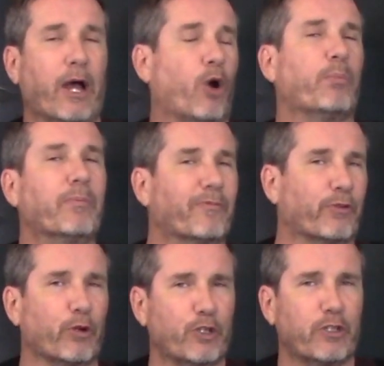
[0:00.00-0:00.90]
album
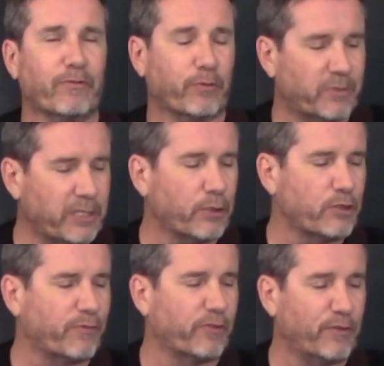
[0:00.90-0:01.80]
version from
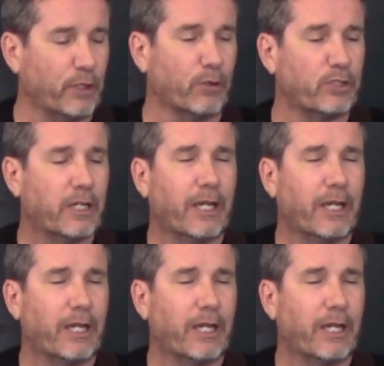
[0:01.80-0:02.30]
Tears for Fears,